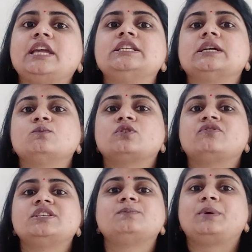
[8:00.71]
in terms
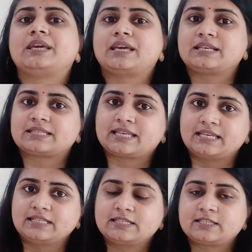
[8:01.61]
of the speaking
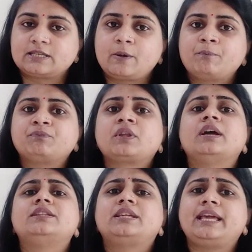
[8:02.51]
skills.
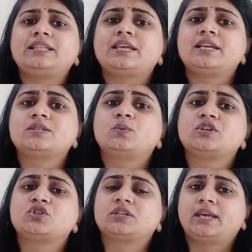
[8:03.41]
3 things
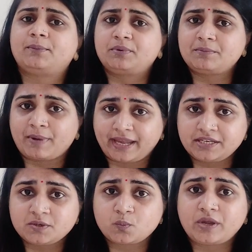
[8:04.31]
we should keep in
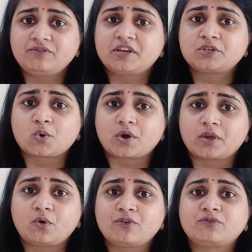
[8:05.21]
mind when we are
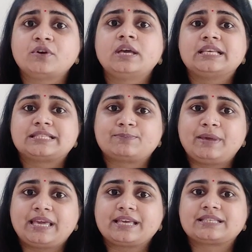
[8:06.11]
talking of
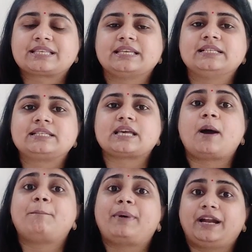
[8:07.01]
speaking skills
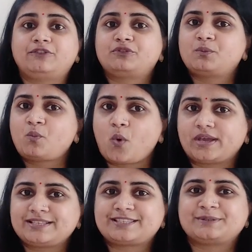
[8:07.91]
apart from
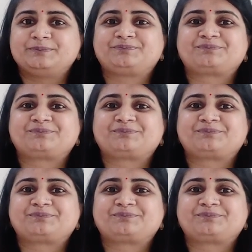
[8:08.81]
voice.